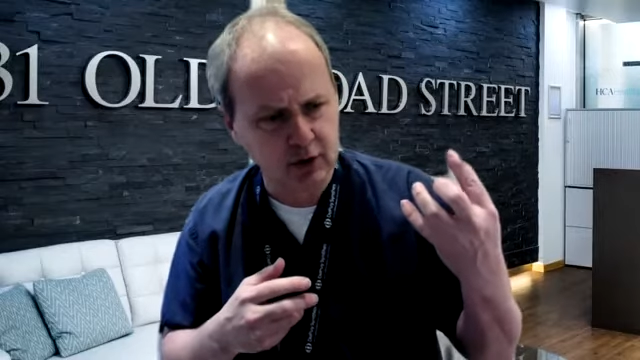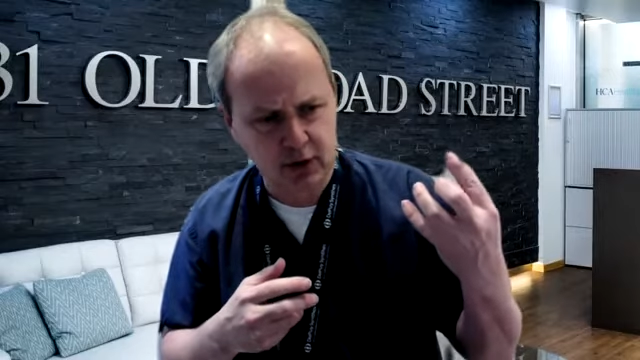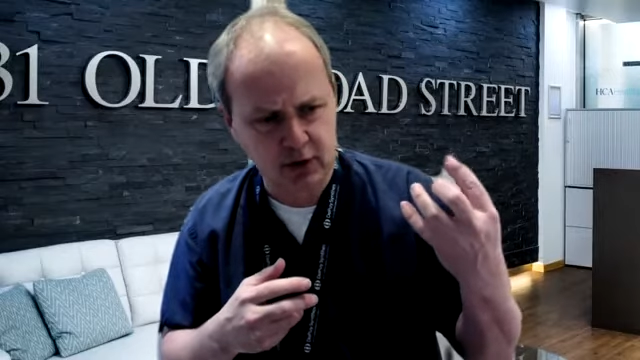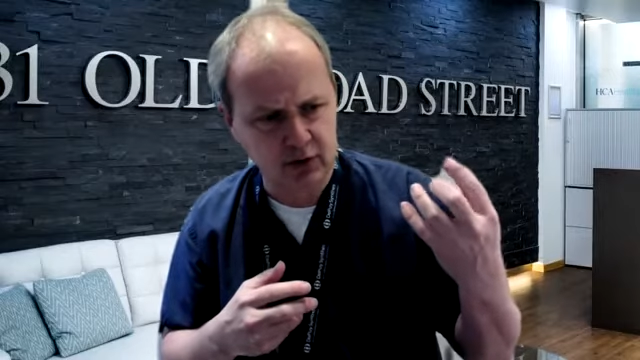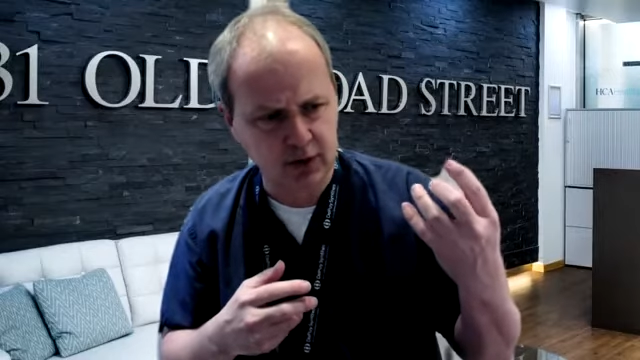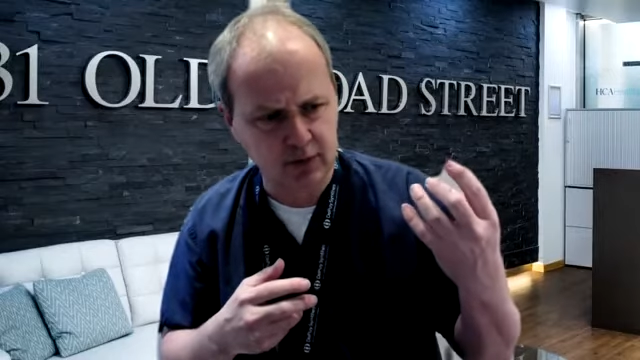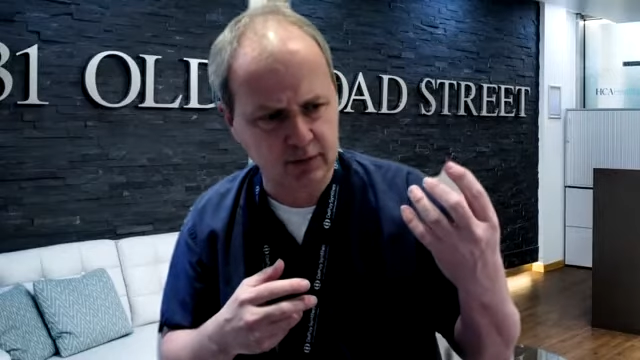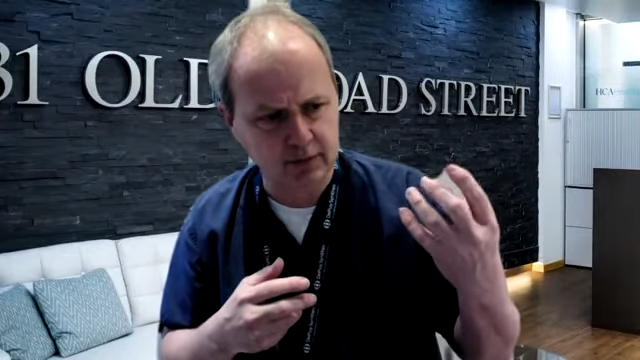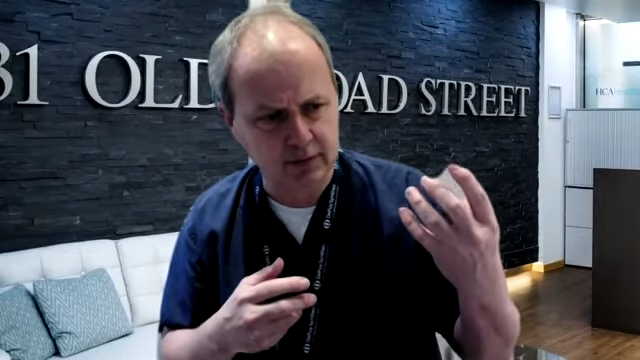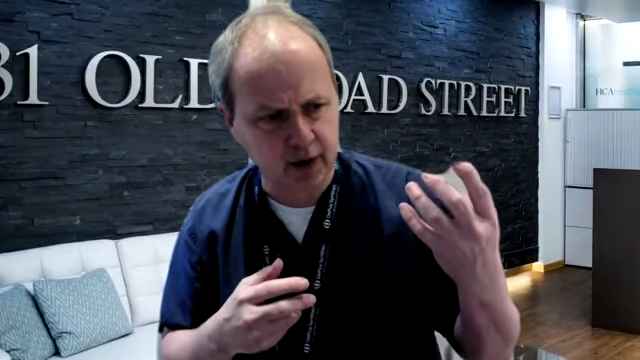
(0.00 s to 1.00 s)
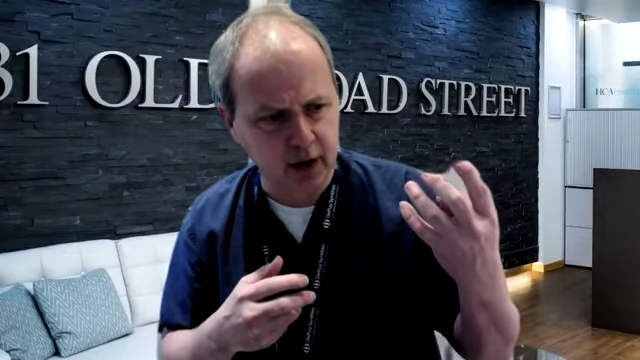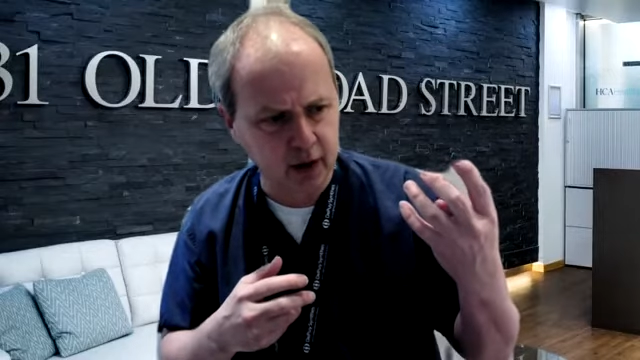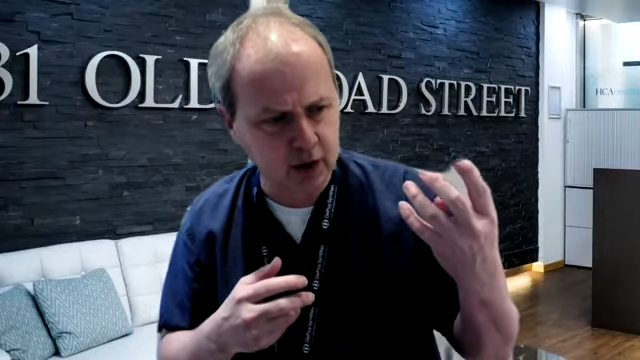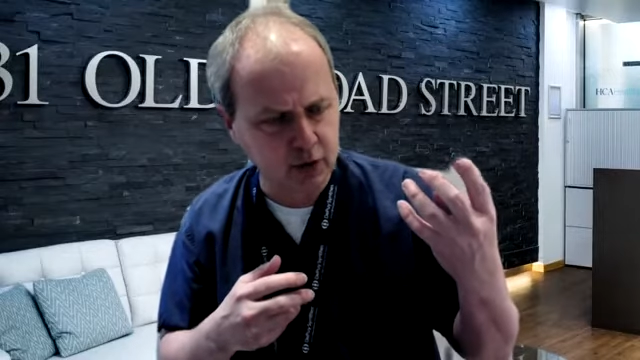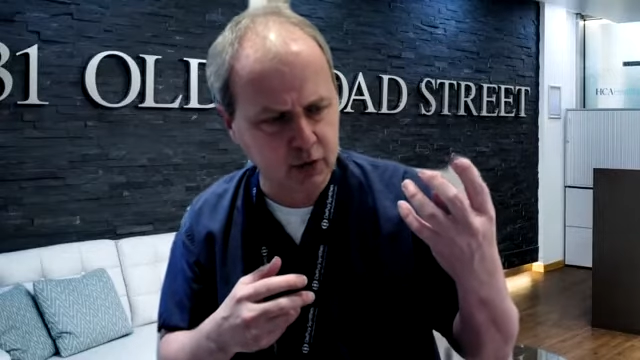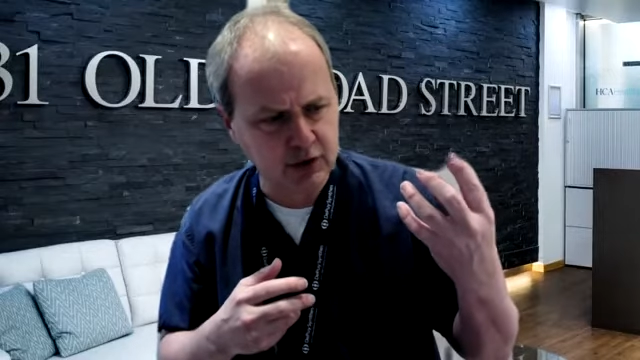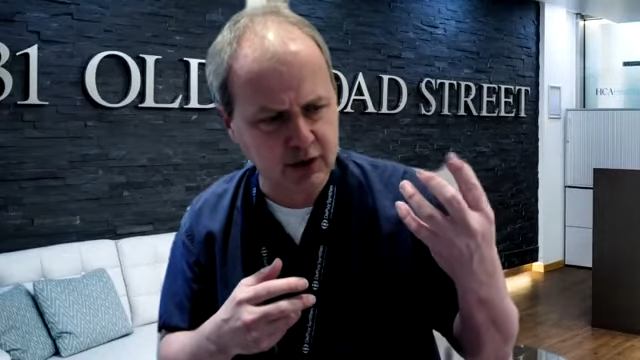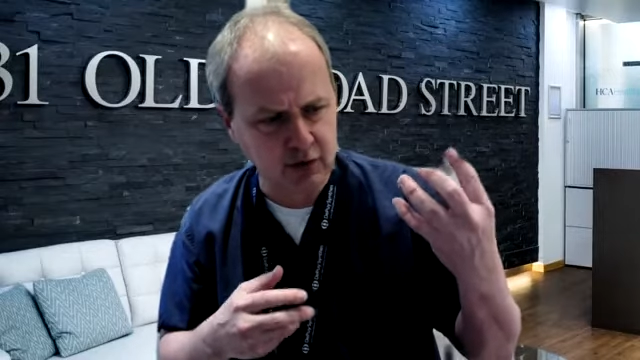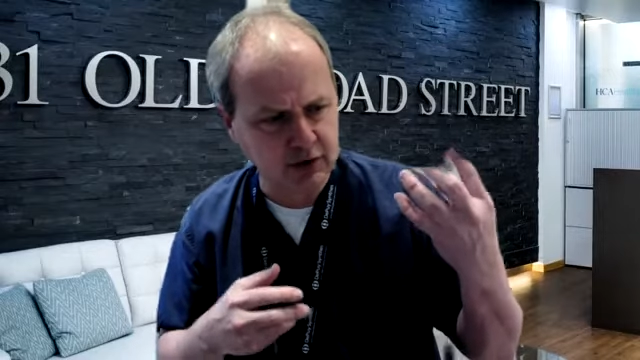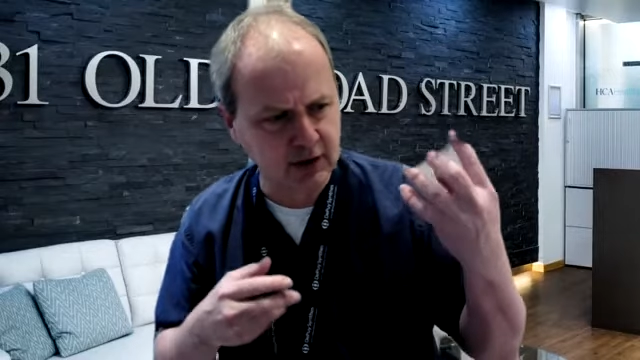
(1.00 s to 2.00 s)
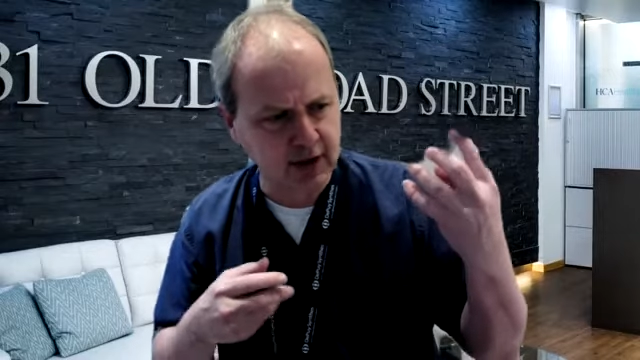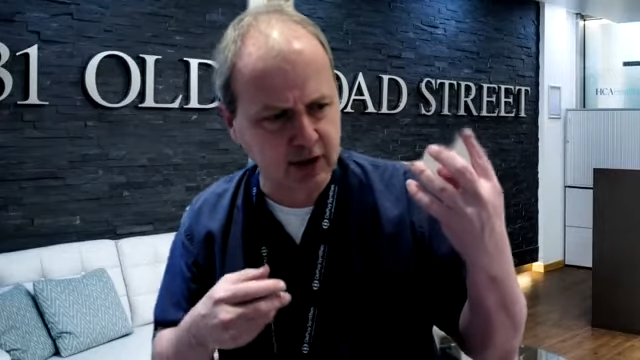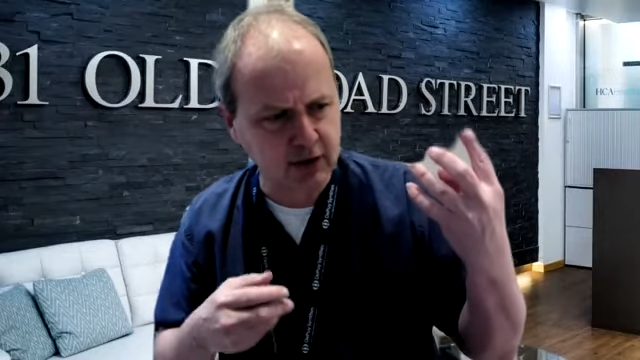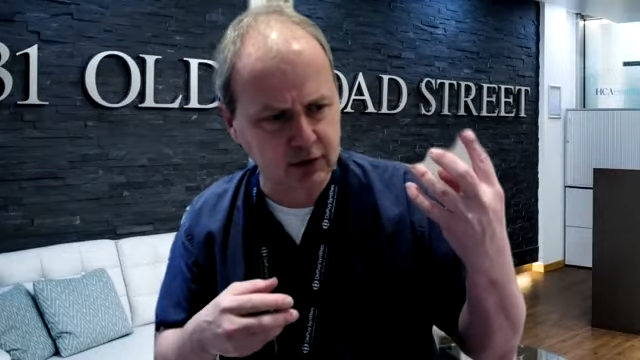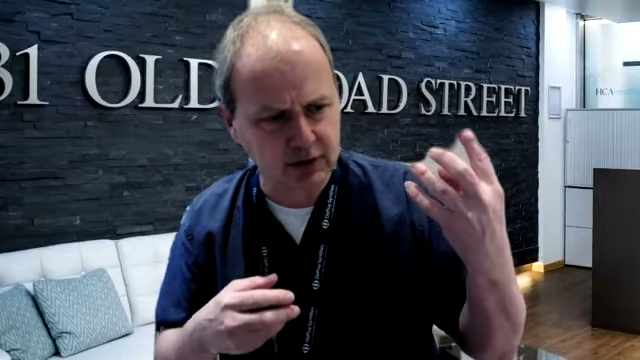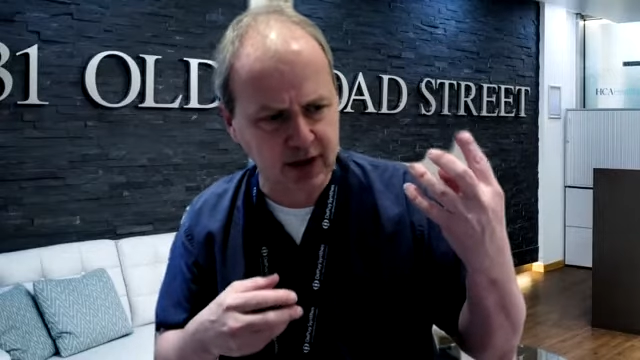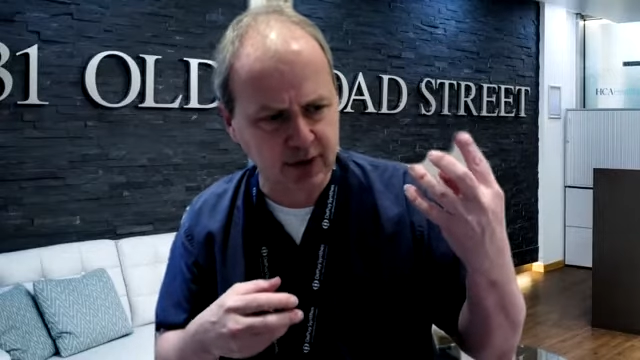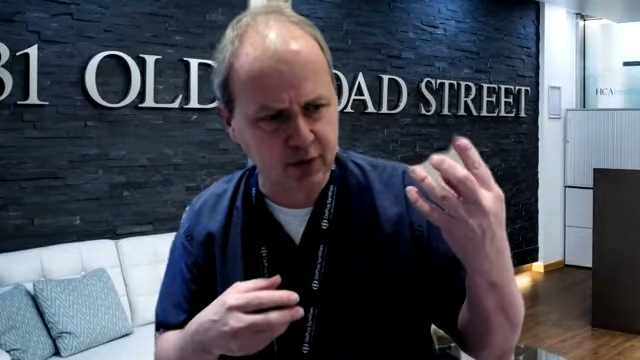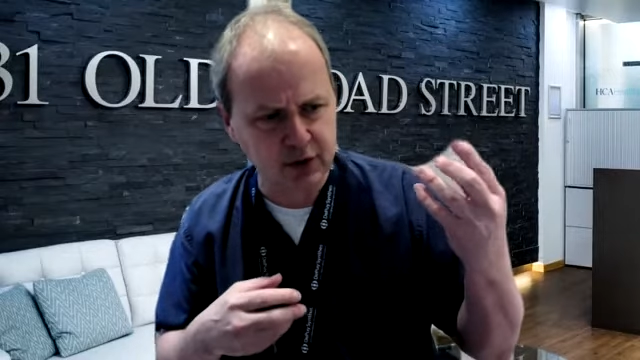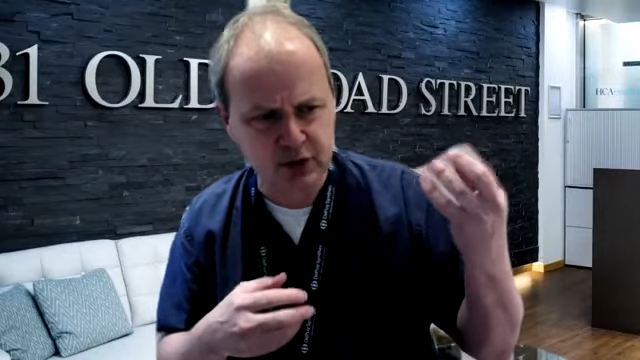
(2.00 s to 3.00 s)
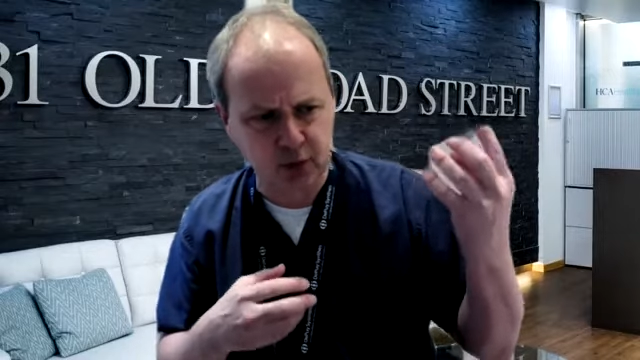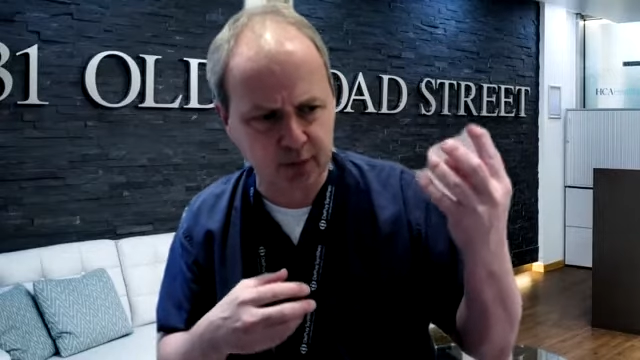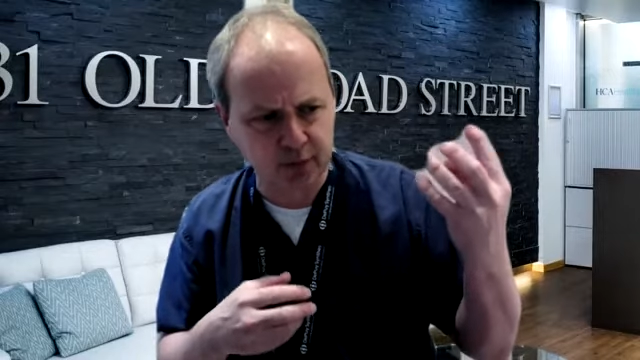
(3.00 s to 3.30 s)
you're doing bar chords, in order to get a good timbre to stop